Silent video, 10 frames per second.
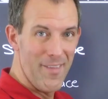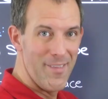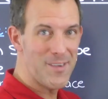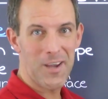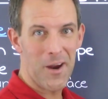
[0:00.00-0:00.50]

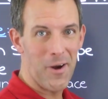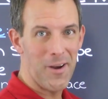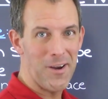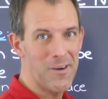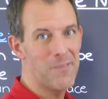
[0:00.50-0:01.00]
this guy right
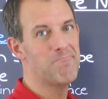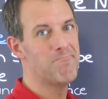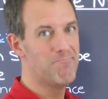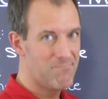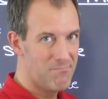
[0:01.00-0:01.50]
here
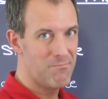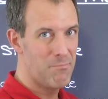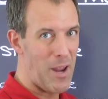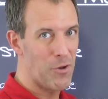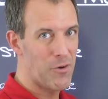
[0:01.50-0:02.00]

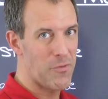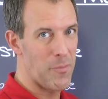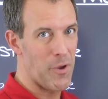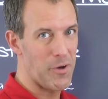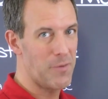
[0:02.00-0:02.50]
may look
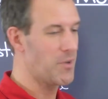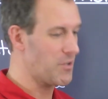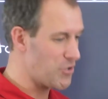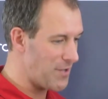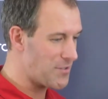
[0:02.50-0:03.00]
familiar,
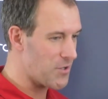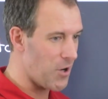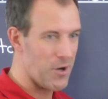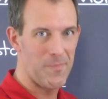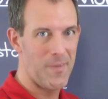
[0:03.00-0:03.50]
because chances
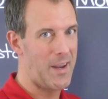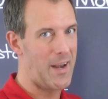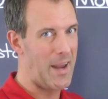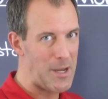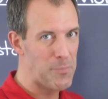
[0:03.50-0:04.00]
are, again,
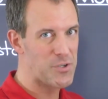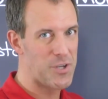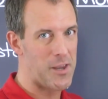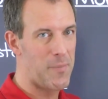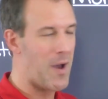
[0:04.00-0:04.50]
80%
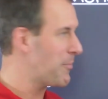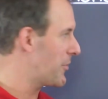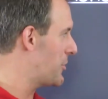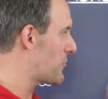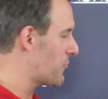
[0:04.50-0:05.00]
of the
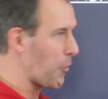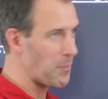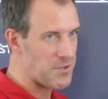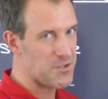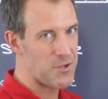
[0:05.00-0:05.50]
population
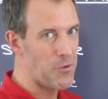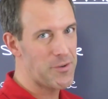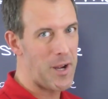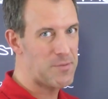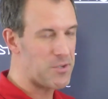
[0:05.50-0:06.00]
forms this stone
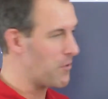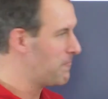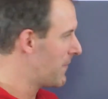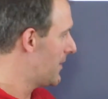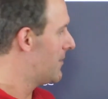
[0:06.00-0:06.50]
type, so
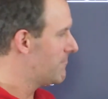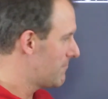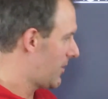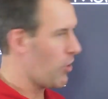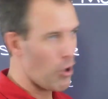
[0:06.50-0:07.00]

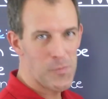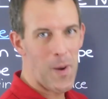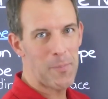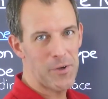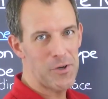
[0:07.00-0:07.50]
a large
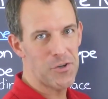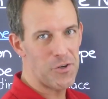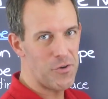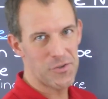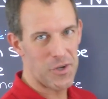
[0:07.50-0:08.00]
population
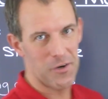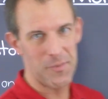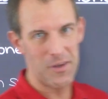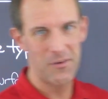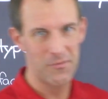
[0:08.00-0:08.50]
is going to
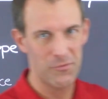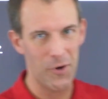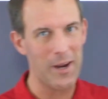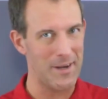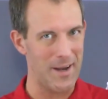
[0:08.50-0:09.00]
be
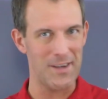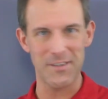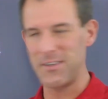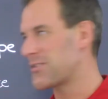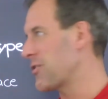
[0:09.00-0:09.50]

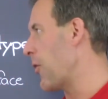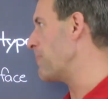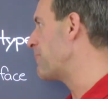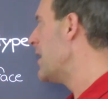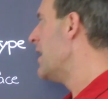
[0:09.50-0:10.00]
recognizing this stone.
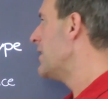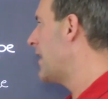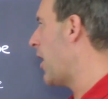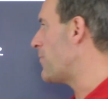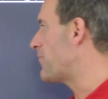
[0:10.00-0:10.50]

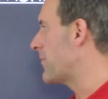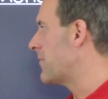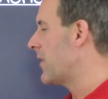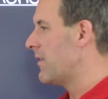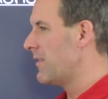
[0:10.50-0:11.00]
Now,
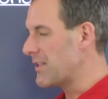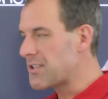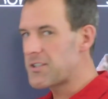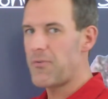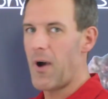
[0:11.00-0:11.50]
this
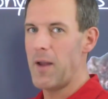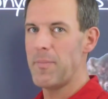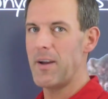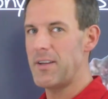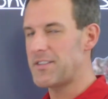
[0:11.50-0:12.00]
is defined
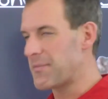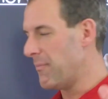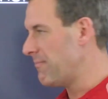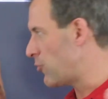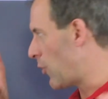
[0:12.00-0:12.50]
by its
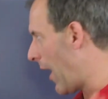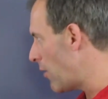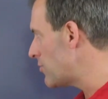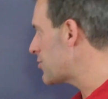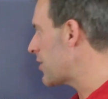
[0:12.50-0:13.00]

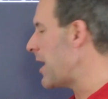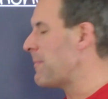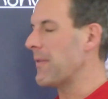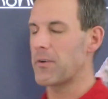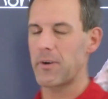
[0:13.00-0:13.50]
round
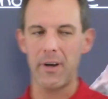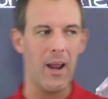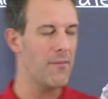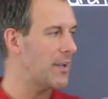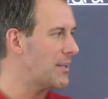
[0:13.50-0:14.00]
shape, and they're going to
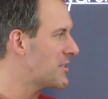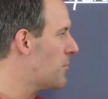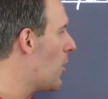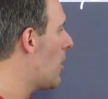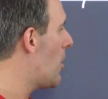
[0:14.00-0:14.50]
have like
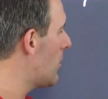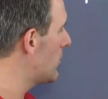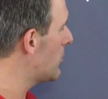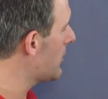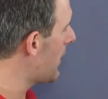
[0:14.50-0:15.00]
small
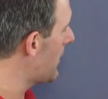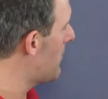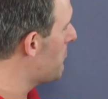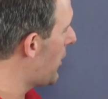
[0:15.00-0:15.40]
little kind of